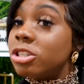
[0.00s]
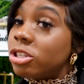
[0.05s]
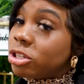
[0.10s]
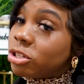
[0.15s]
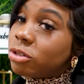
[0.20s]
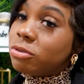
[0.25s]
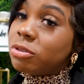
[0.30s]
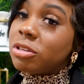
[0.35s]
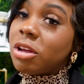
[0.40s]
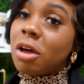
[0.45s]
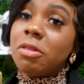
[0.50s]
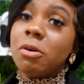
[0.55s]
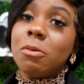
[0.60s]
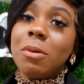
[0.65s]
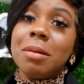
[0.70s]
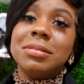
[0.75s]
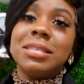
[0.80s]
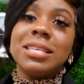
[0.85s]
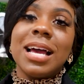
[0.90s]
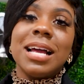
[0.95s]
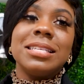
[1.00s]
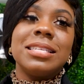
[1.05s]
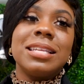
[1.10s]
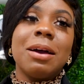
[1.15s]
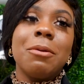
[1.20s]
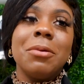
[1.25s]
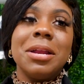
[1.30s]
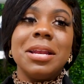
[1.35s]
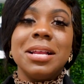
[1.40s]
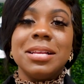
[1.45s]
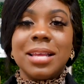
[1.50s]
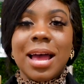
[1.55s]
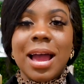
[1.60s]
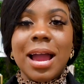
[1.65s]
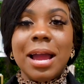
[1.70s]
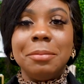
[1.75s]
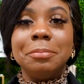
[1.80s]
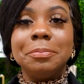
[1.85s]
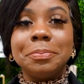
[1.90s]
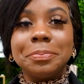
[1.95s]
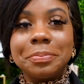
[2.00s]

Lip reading: to use on the websites that we design.